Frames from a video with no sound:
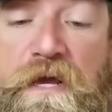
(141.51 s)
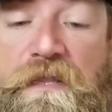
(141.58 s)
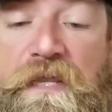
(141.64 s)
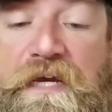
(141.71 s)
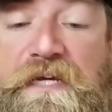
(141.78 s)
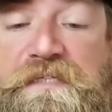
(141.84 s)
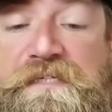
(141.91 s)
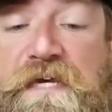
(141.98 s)

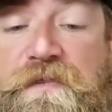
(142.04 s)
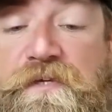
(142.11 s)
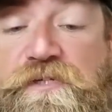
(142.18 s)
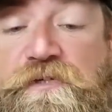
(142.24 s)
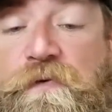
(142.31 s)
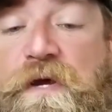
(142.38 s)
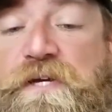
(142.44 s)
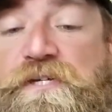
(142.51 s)
like I said, the
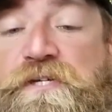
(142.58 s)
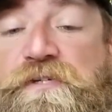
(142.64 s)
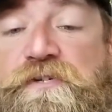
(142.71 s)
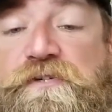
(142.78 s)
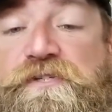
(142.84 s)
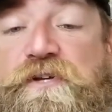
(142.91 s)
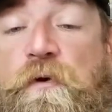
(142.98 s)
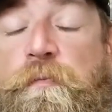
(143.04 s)
serrations are
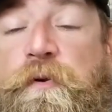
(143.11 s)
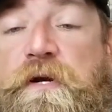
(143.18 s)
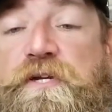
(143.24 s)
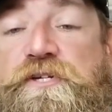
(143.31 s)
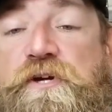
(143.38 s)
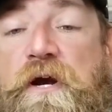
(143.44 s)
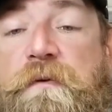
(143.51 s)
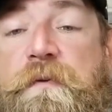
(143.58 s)
still pretty
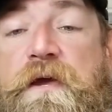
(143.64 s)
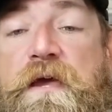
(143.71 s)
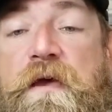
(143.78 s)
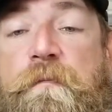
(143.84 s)
sharp,